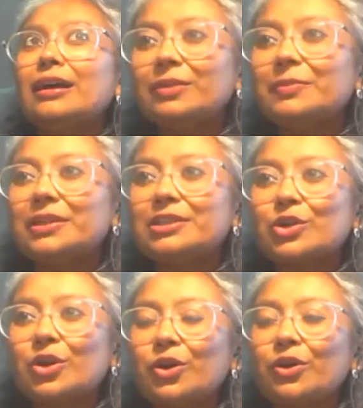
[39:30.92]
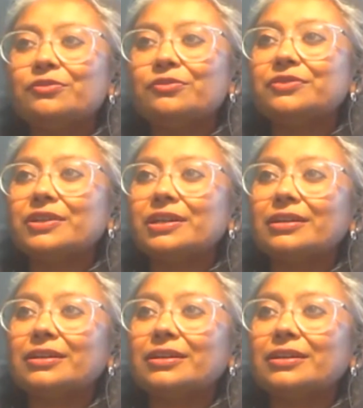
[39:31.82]
element of
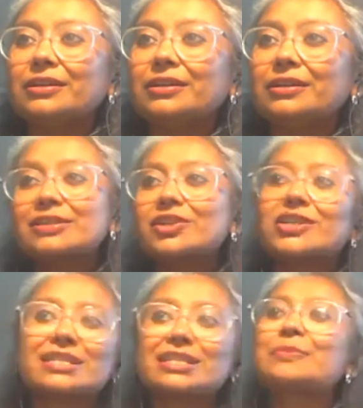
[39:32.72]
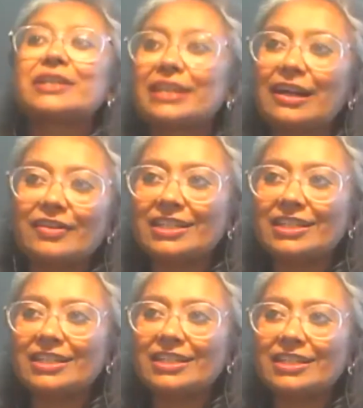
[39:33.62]

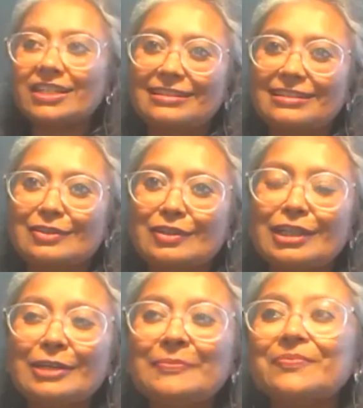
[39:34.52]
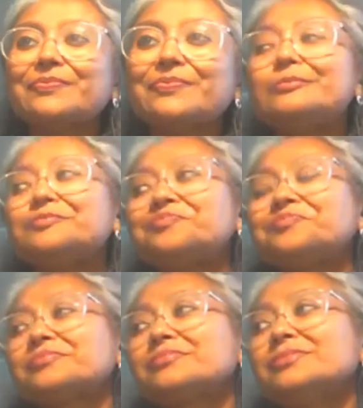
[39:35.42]
interdisciplinarity in that sense, right?
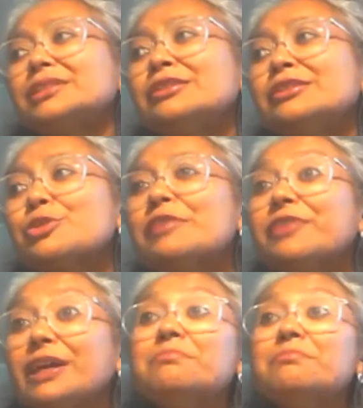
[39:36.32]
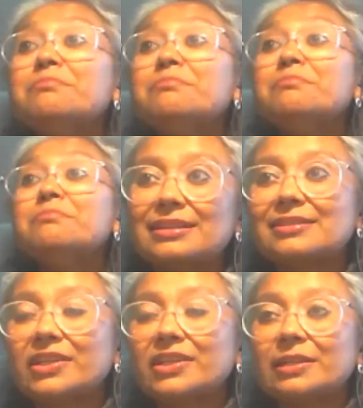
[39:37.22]
So I find methods
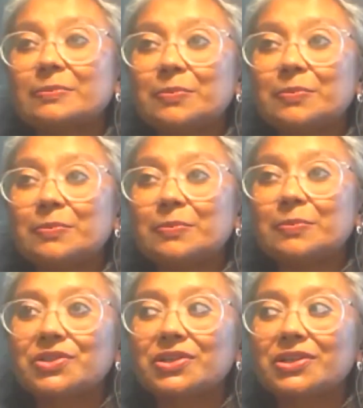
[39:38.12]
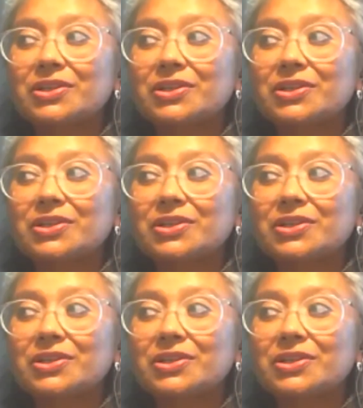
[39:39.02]
as very important